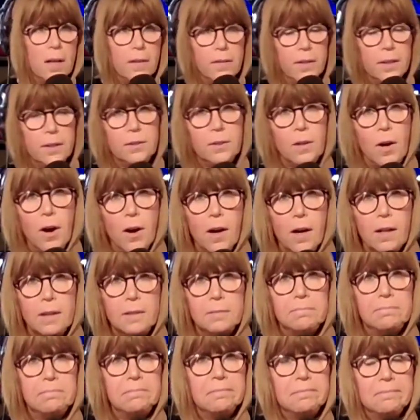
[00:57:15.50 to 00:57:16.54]
of us
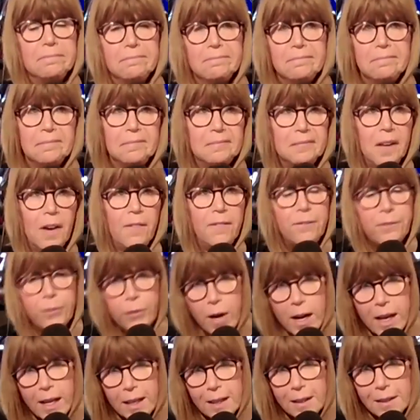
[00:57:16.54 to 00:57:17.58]
are
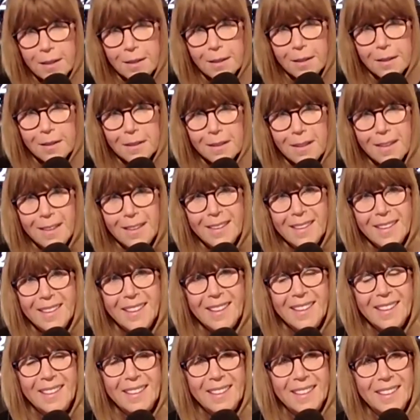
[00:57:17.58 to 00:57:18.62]
afraid
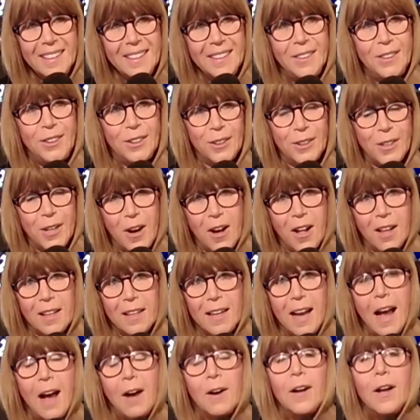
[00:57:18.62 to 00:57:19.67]
to call
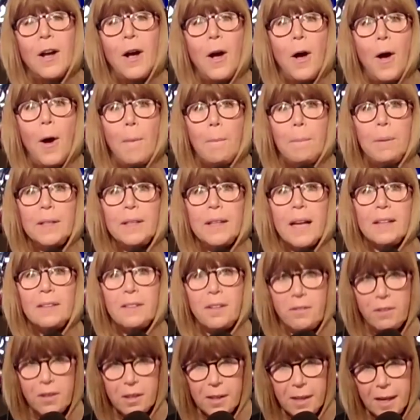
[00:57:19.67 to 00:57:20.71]
it out, but that
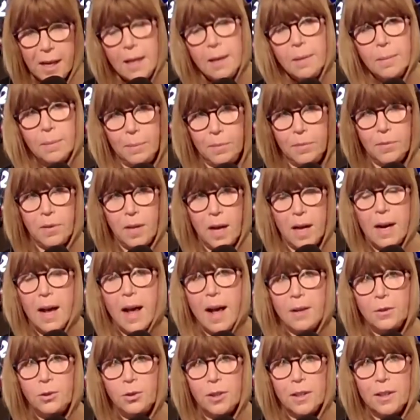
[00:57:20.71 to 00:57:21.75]
there are names that
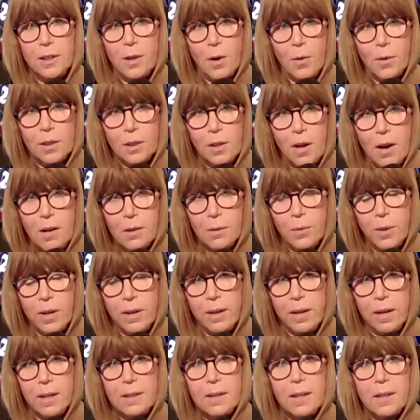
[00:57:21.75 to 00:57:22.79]
actually go along
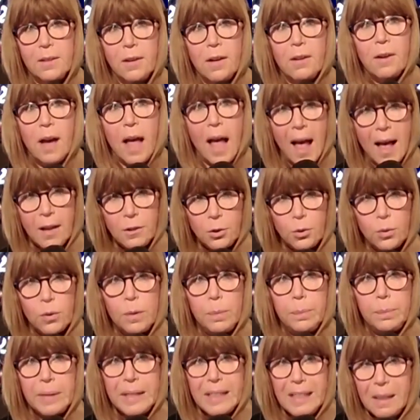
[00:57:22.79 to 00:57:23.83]
with it. There are actual
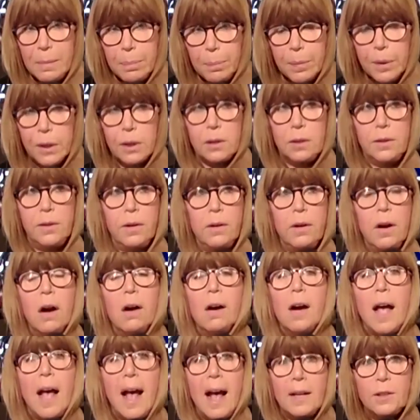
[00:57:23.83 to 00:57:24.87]
people. There
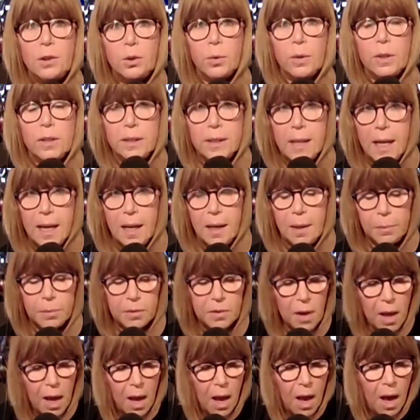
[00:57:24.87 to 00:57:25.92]
are actual
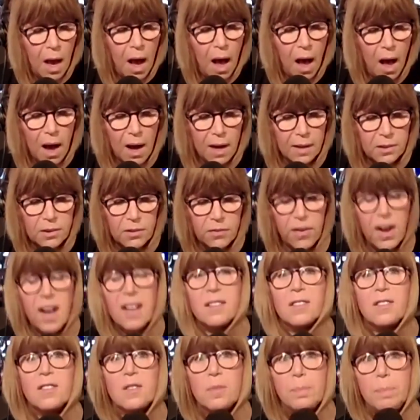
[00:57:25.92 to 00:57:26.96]
names. Hans
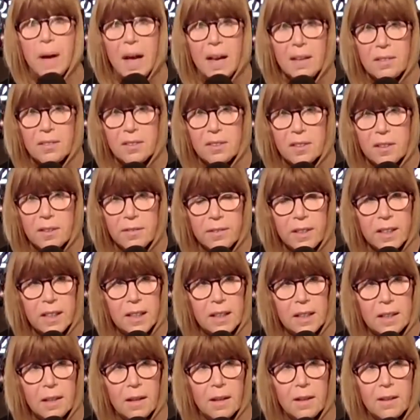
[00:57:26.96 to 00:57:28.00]
von
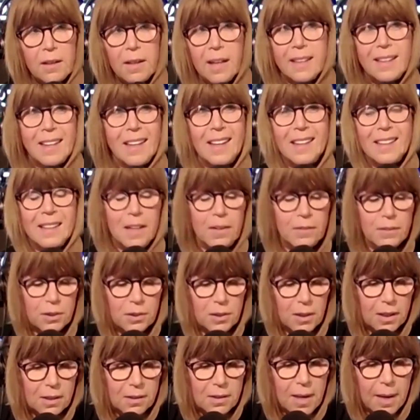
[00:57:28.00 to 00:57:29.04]
Spaskovy, I can never
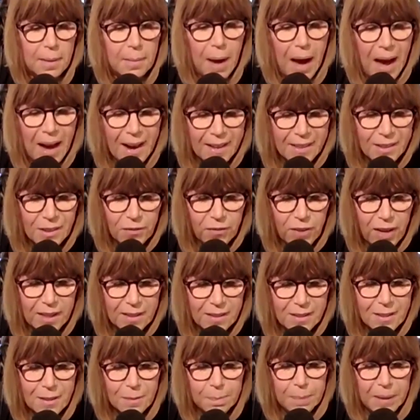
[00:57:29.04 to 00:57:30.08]
say his name. Hans von
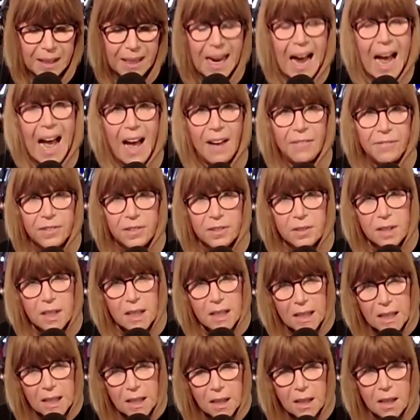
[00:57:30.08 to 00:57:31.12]

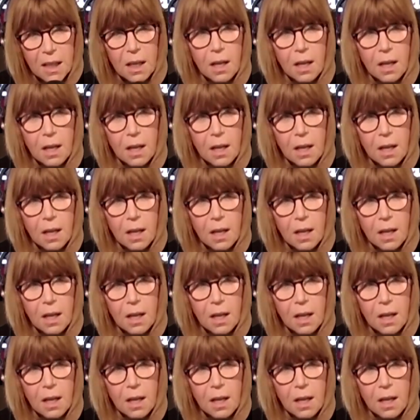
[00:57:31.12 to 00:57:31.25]
Spakovsky.